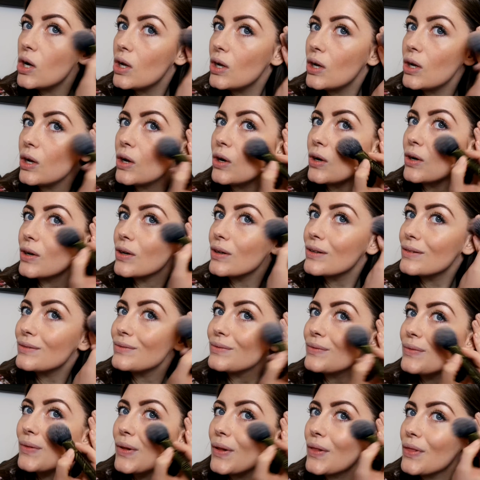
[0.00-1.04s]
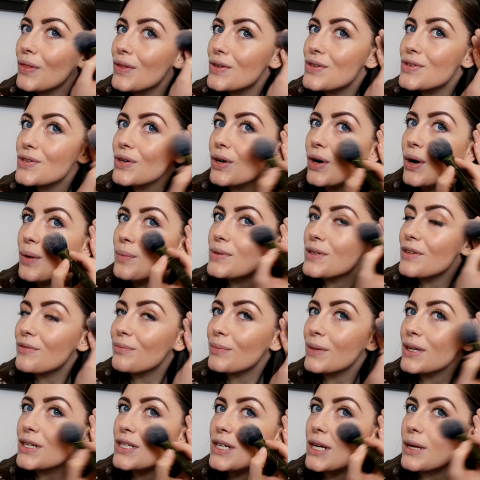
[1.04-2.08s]
along the tops of
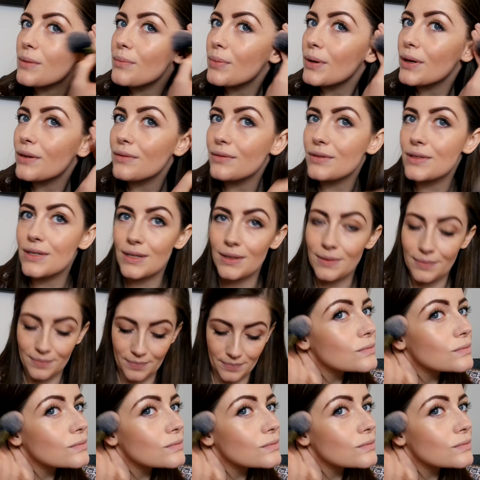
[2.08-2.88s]
my cheekbones